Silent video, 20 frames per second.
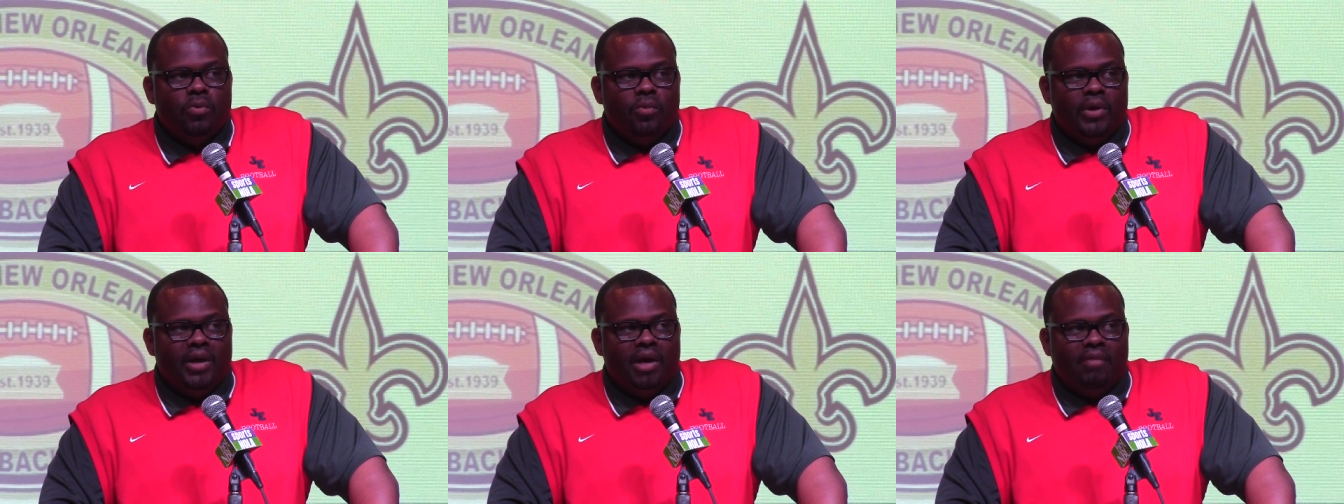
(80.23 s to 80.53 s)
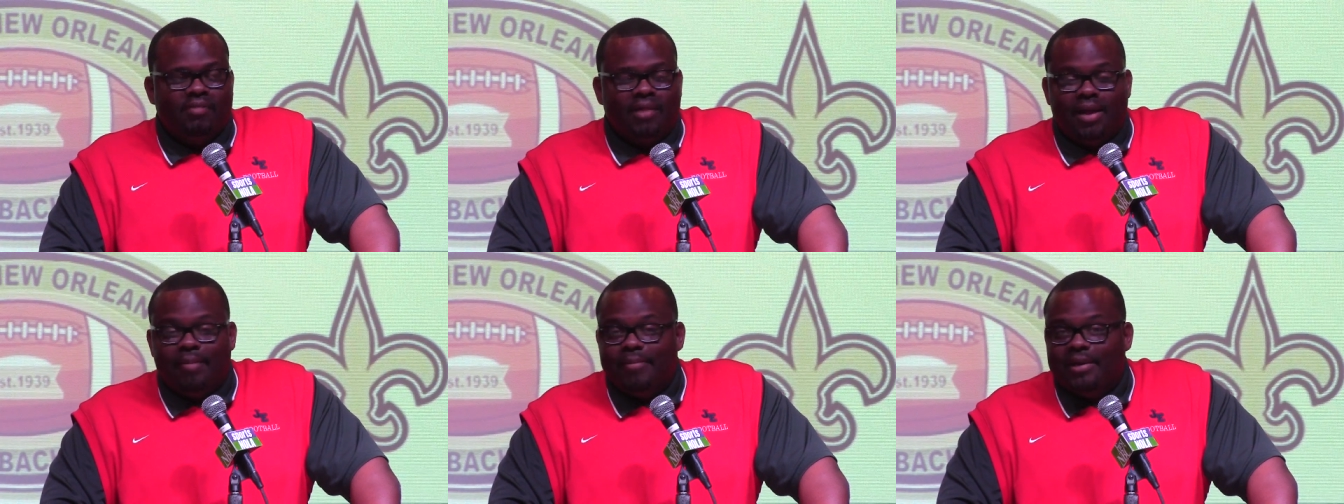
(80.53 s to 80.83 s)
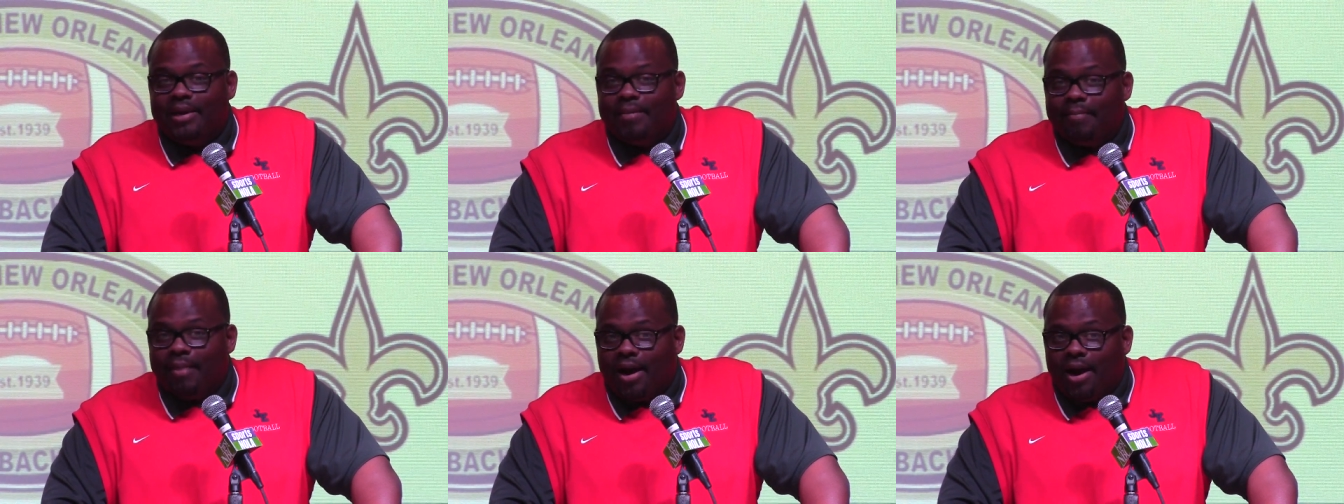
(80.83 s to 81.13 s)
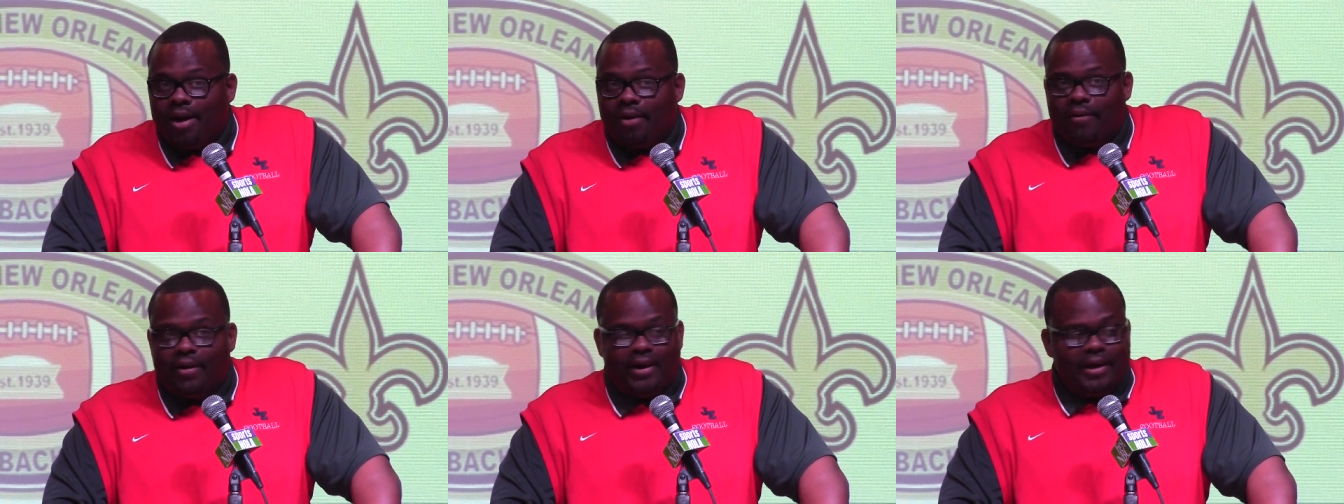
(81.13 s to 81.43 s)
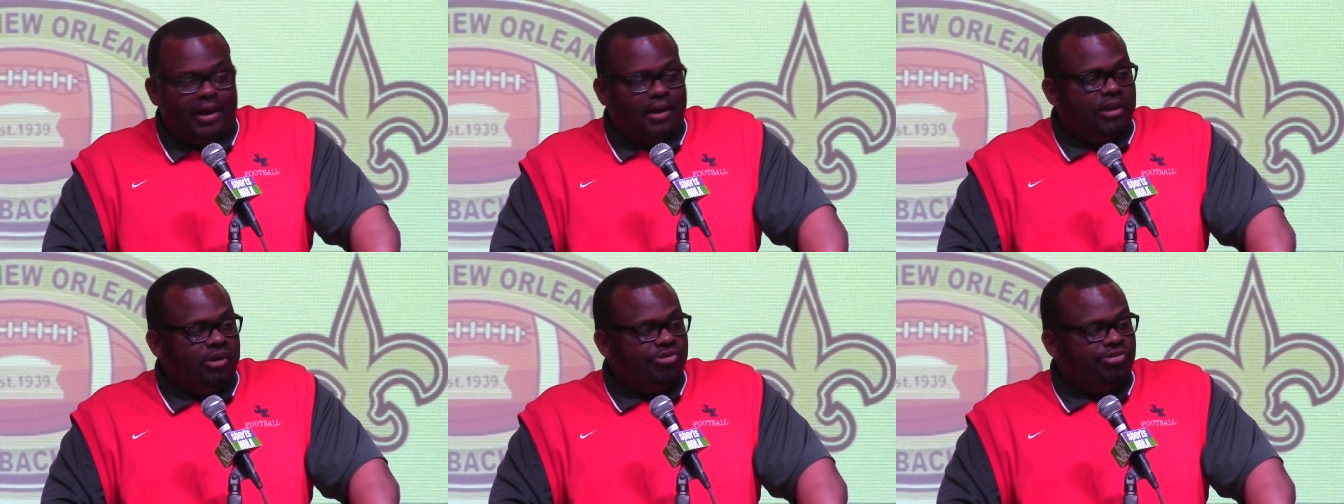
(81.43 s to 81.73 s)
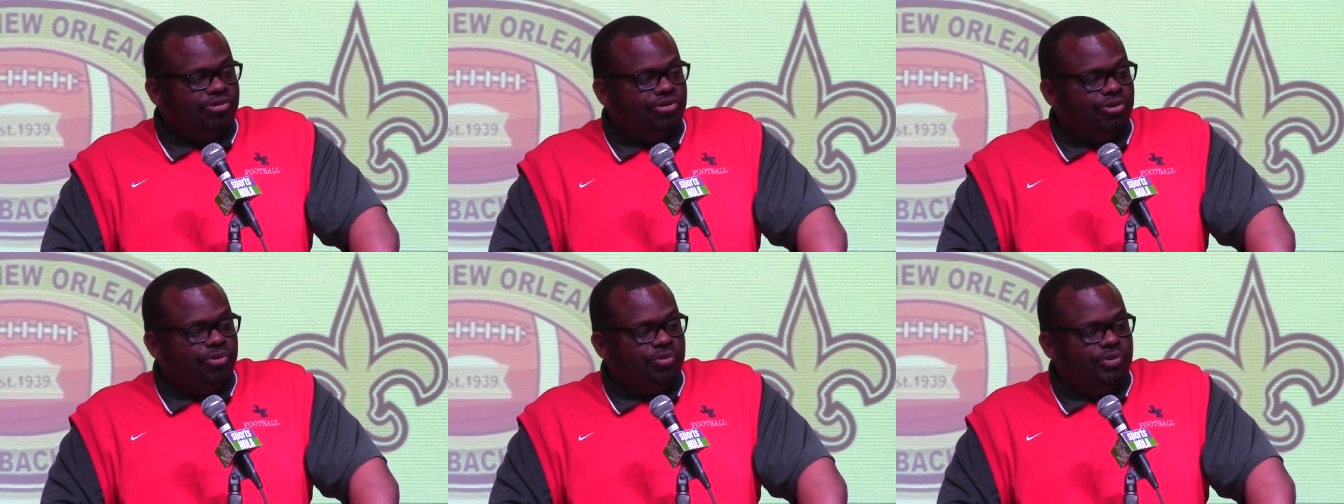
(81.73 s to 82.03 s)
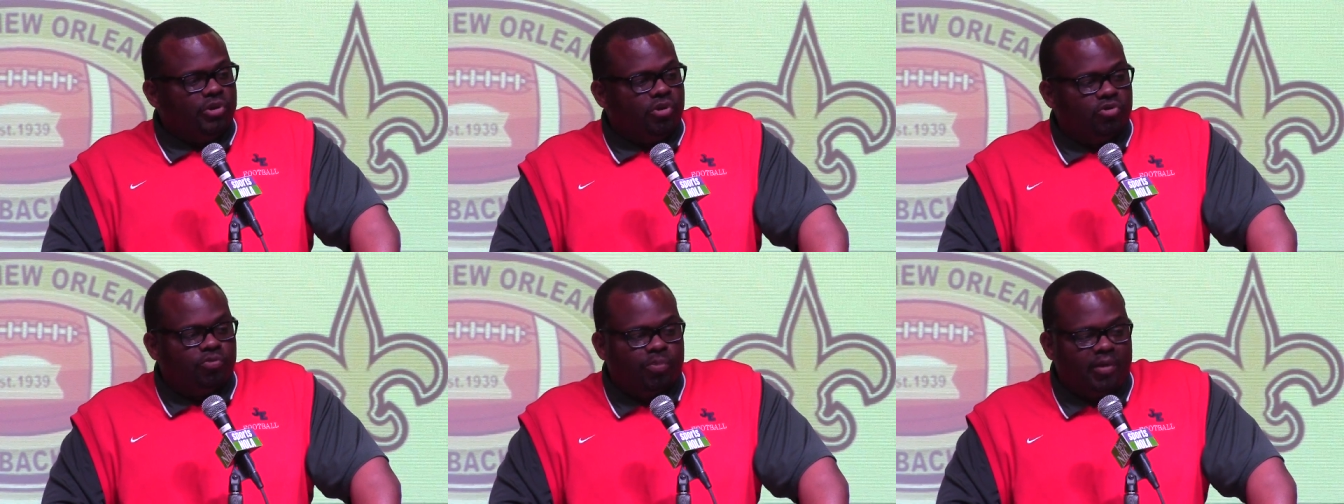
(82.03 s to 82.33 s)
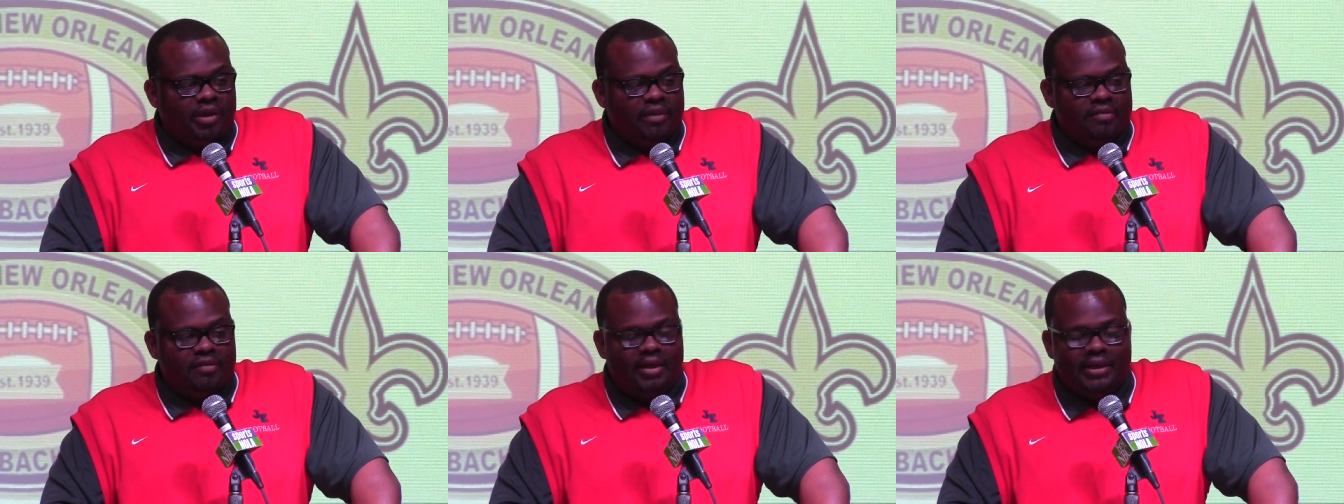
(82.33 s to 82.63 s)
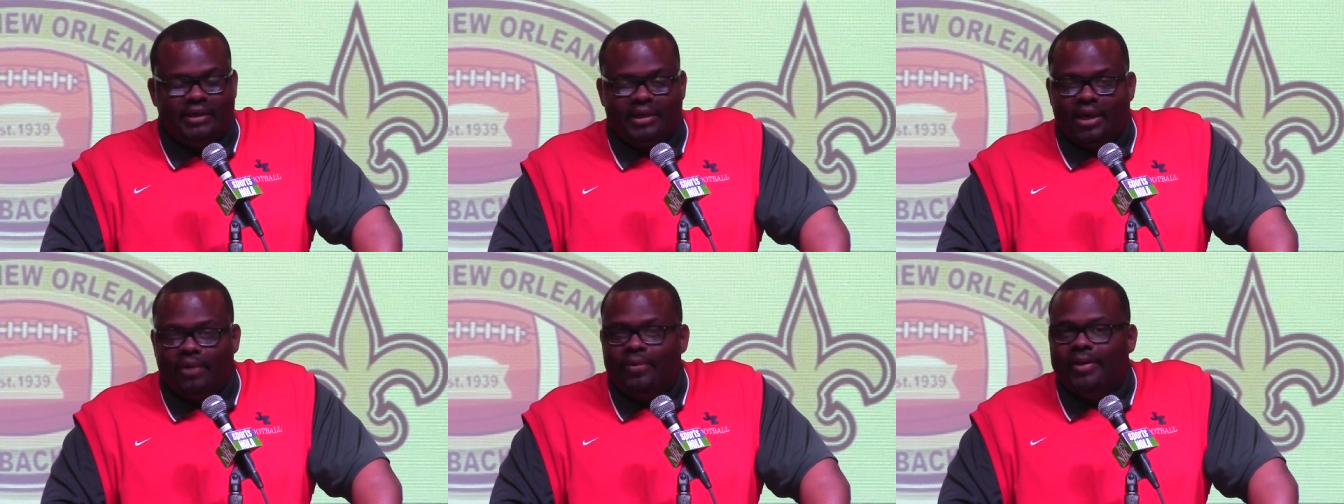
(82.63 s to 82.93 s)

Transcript: we had Lamin Barrow at LSU and those places like that.